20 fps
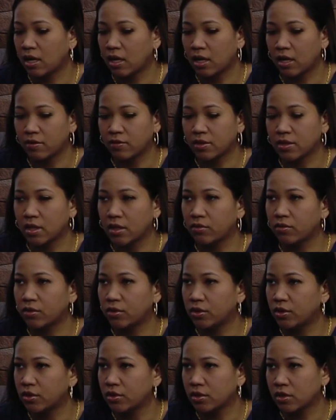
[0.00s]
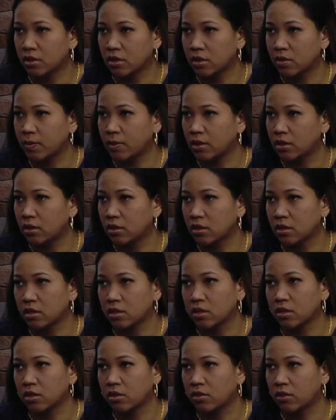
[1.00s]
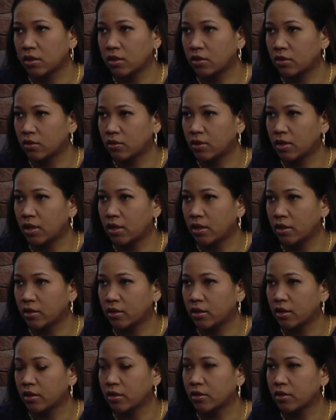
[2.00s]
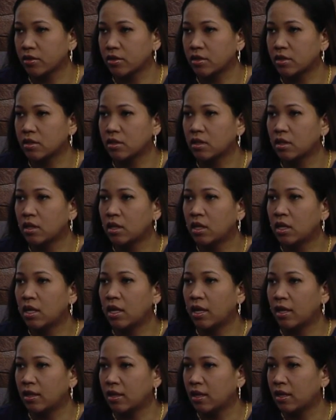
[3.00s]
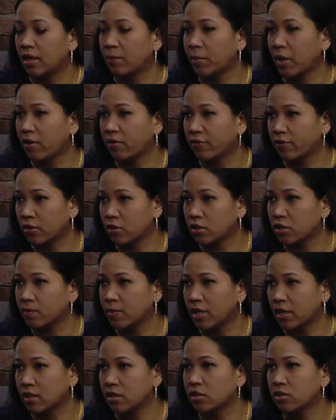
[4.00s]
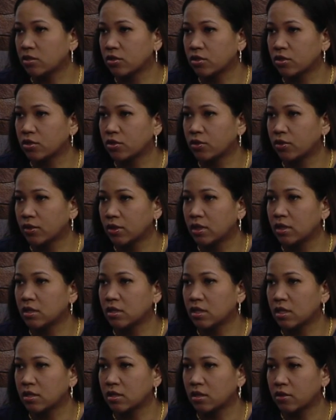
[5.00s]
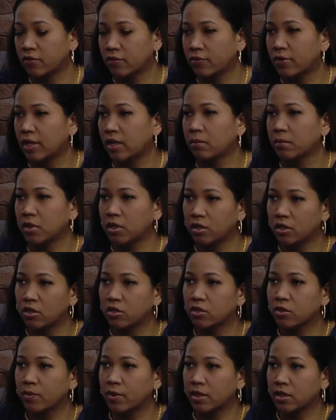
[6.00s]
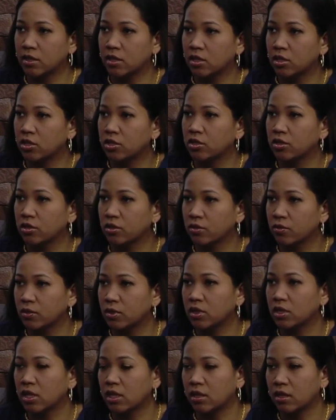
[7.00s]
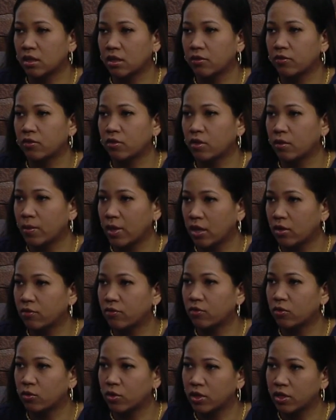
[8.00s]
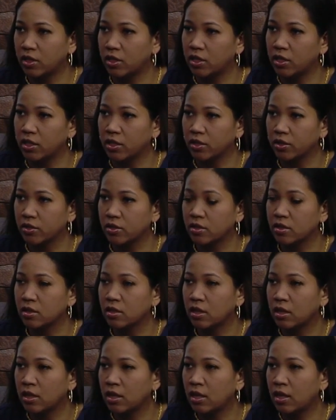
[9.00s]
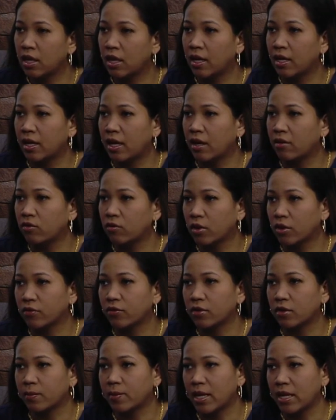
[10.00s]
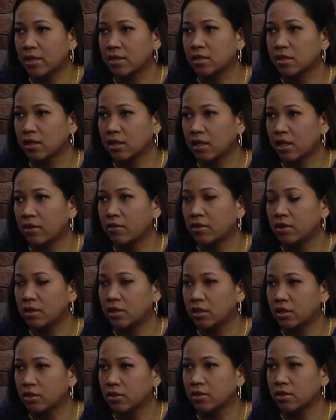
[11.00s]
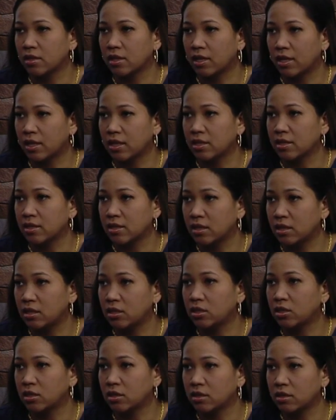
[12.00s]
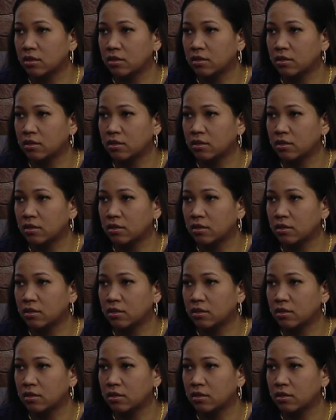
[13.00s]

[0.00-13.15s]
I have several years' experience as a critical care nurse and then my first master's degree is as a family nurse practitioner, which I've done for about four years. Okay. And I've worked for the past 11 years in anesthesia.